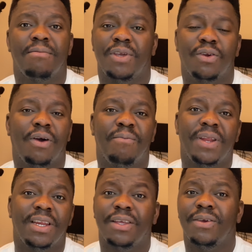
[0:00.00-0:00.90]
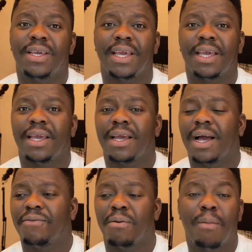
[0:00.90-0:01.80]
you know, have been in the UK
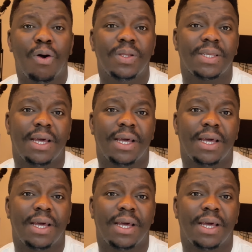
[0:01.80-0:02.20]
for months